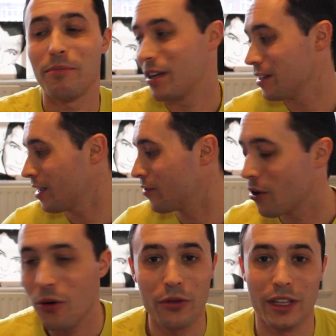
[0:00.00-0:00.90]
Because I've
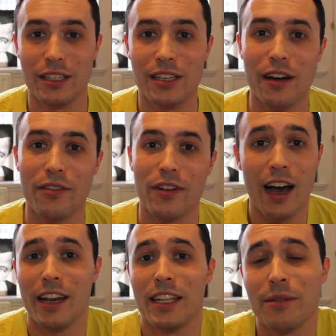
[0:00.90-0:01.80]
got all this stuff,
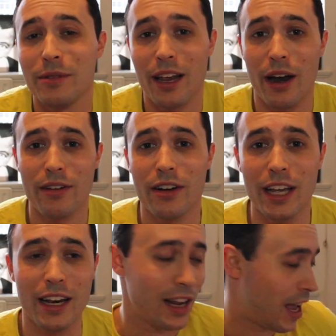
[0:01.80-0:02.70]
I need something to carry around
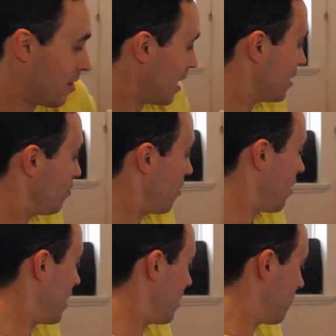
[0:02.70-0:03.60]
in, and that is
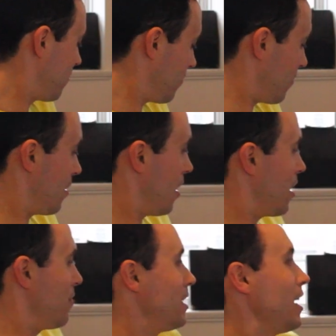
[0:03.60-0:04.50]
why I'm
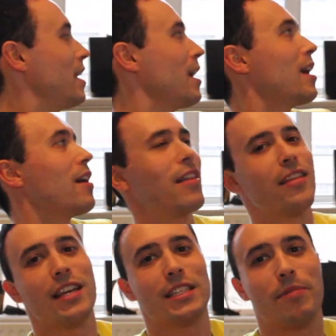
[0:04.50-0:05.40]
going to be taking
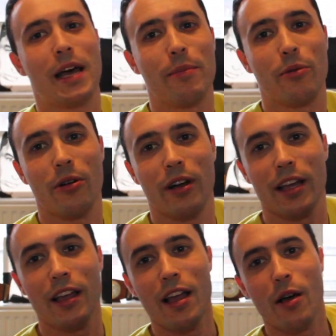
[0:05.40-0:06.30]
this bad
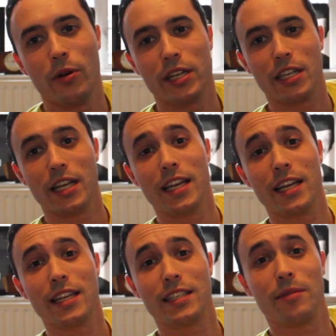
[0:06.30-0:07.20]
boy, which
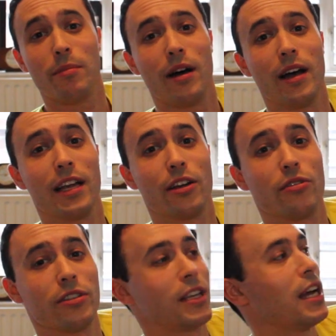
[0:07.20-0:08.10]
is my
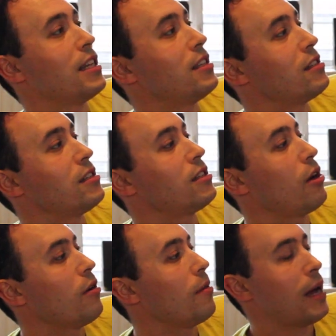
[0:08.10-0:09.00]
Crosscase
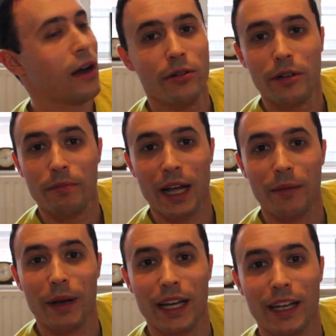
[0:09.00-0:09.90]
solar powered
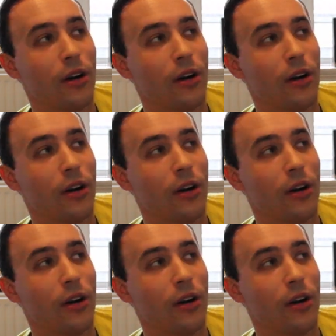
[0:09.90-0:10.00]
backpack.